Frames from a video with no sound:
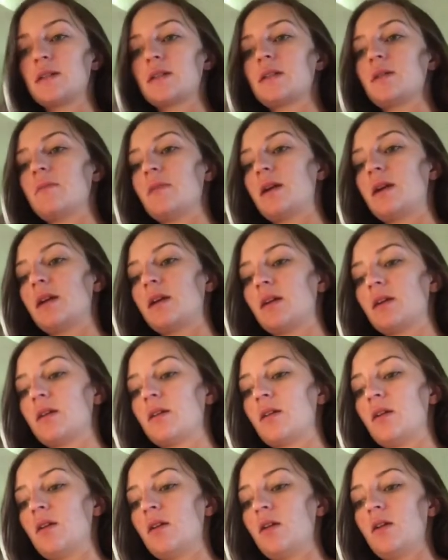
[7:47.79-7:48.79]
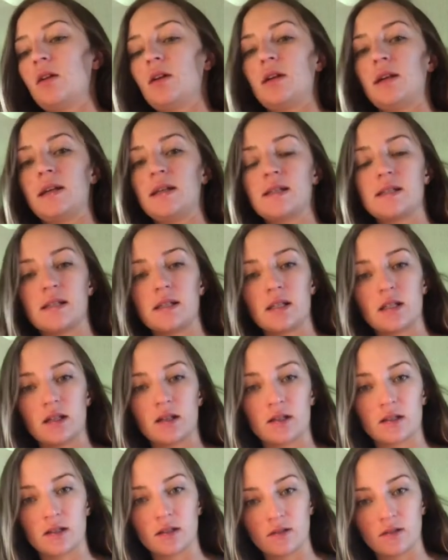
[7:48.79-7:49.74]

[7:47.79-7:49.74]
to make, easy,